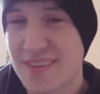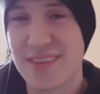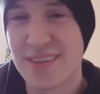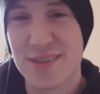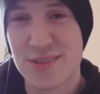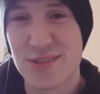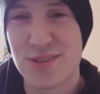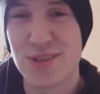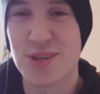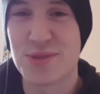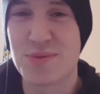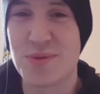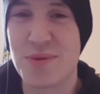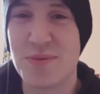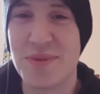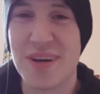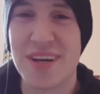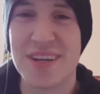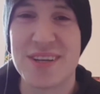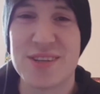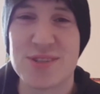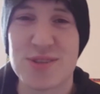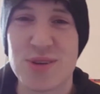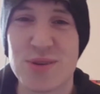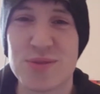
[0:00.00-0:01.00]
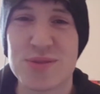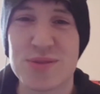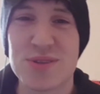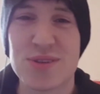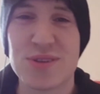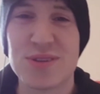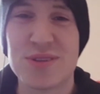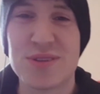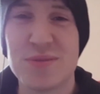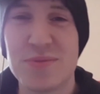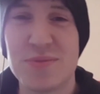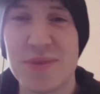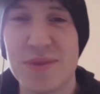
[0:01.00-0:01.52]
Cheers, my man. It's always
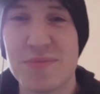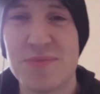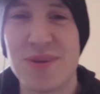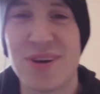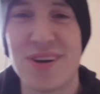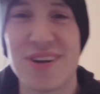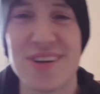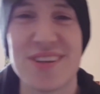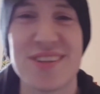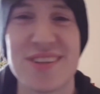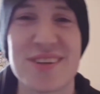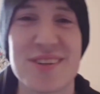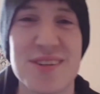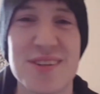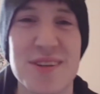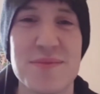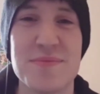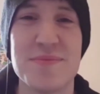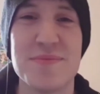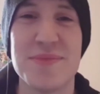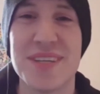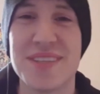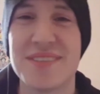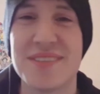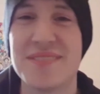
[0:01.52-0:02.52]
good to be part of the club, man.